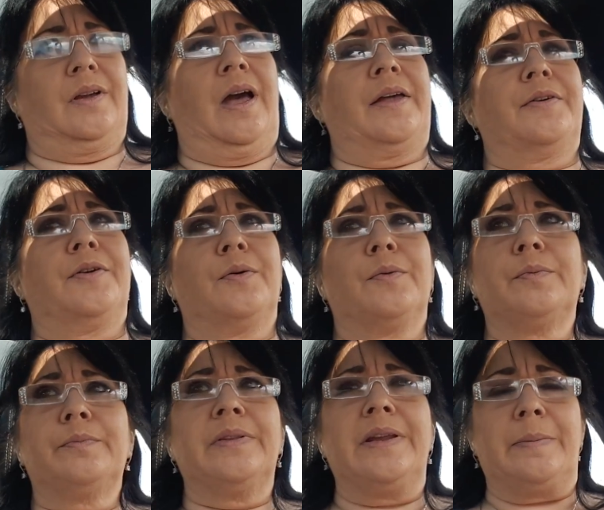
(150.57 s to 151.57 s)
I don't
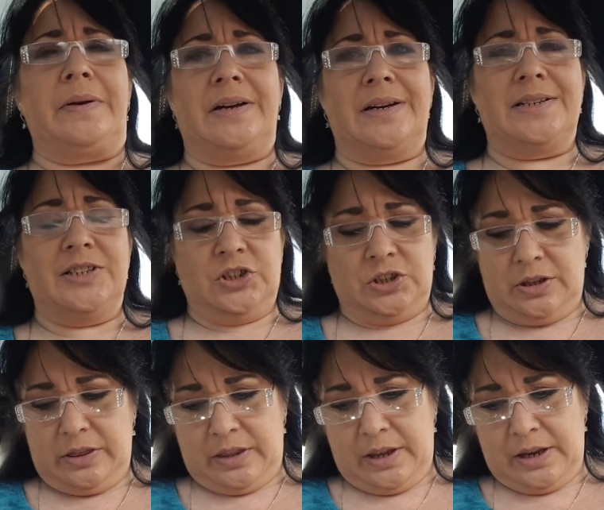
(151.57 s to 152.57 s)
know, limited
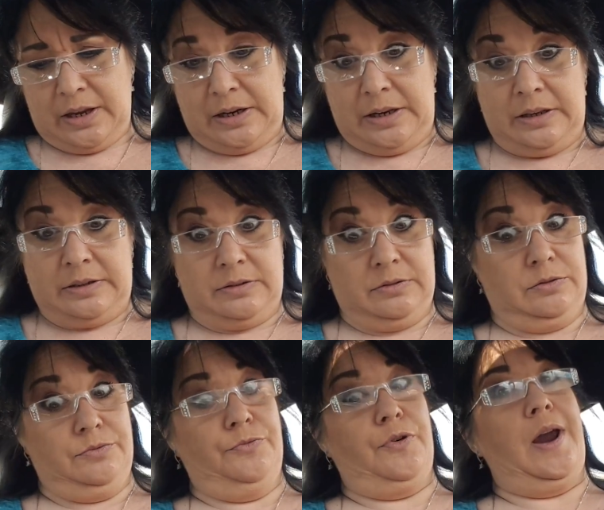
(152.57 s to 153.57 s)
edition thing, and he's
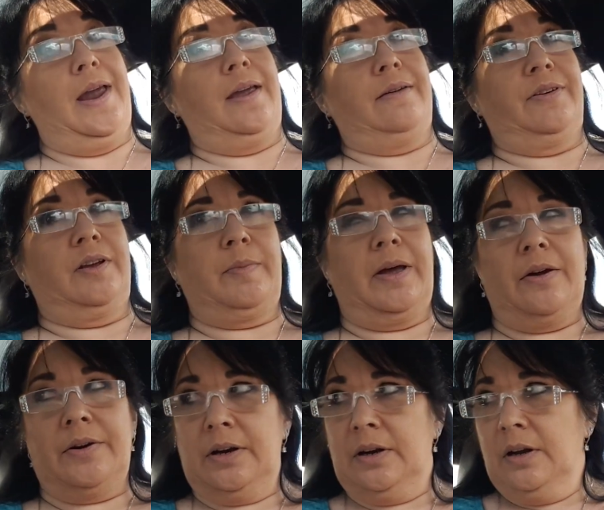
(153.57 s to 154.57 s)
raving
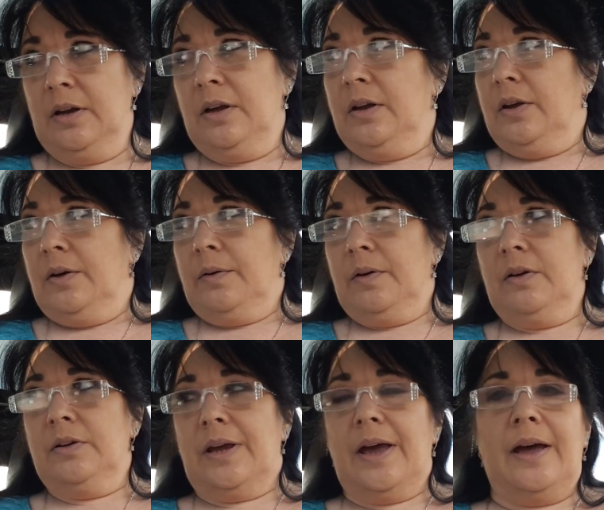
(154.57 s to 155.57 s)
about it.
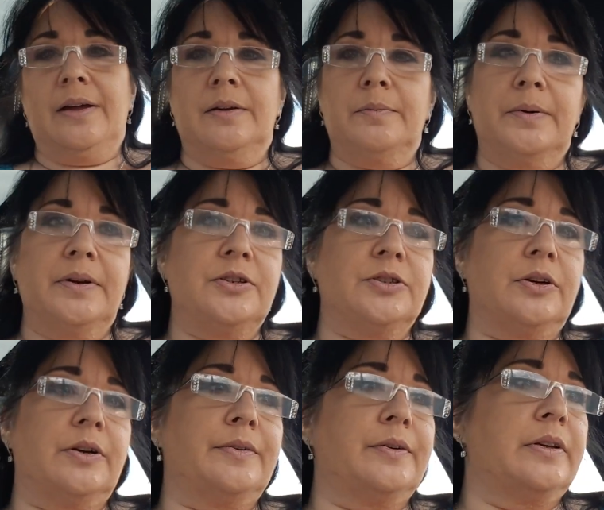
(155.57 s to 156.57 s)
Well, yeah, I'm pretty
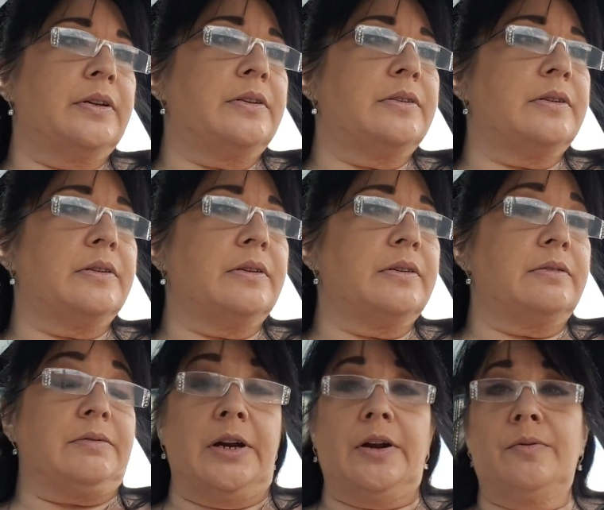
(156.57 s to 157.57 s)
sure. It's,
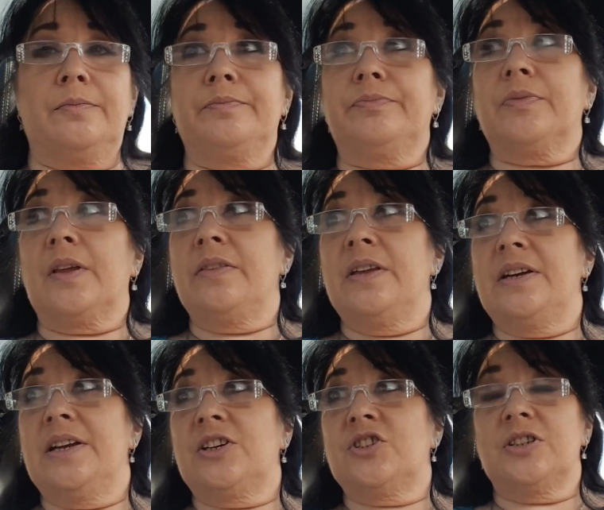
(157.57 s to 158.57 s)
you know, the
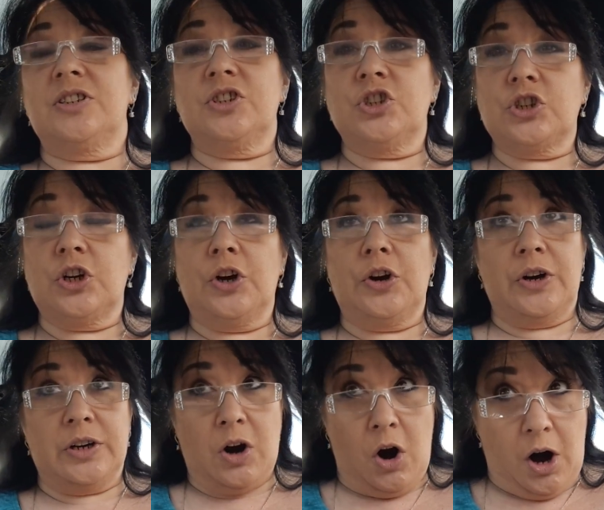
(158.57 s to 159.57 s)
addiction to sugar
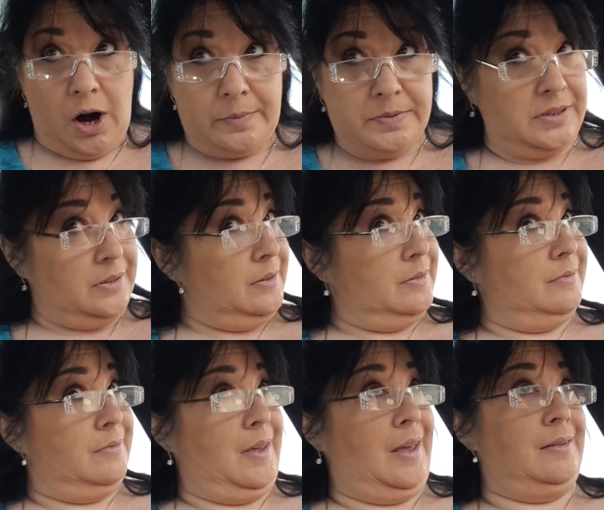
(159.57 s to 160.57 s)
and carbs,
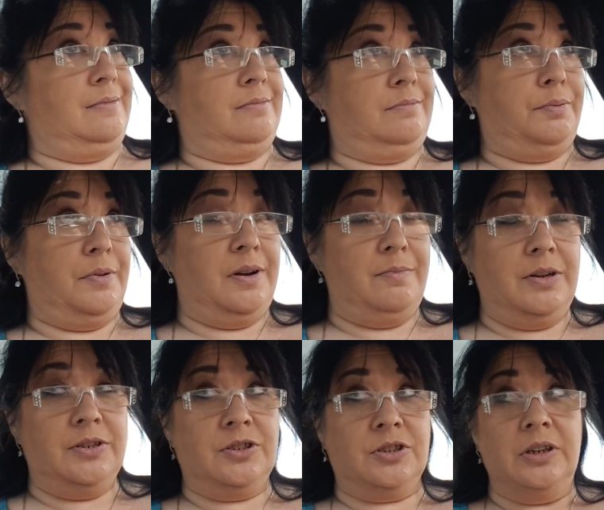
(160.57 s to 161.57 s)
and that pretty
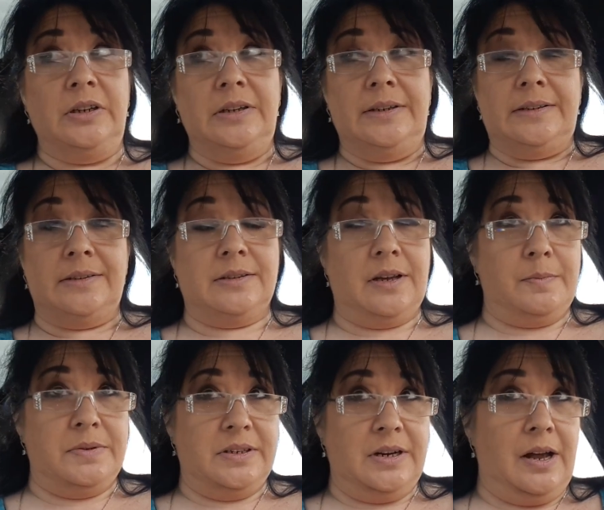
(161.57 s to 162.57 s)
much
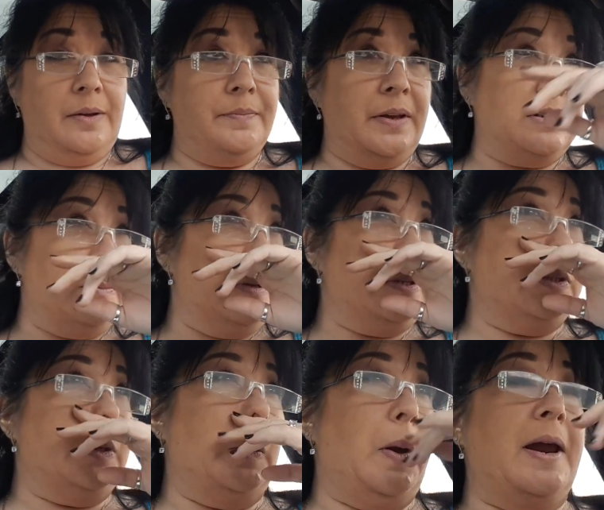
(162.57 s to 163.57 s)
sums it up, not to
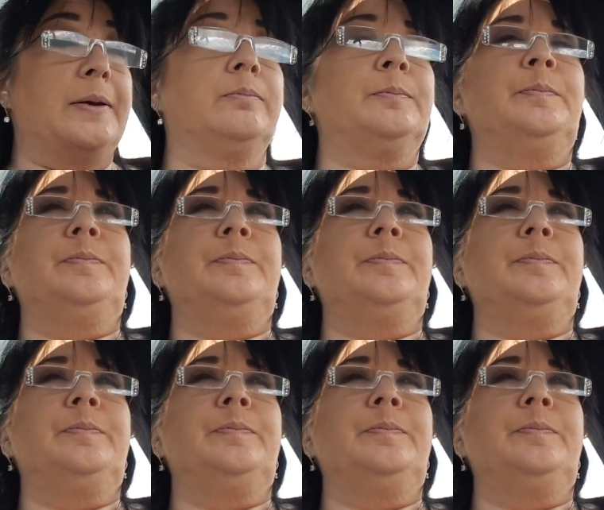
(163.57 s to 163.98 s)
mention the grain.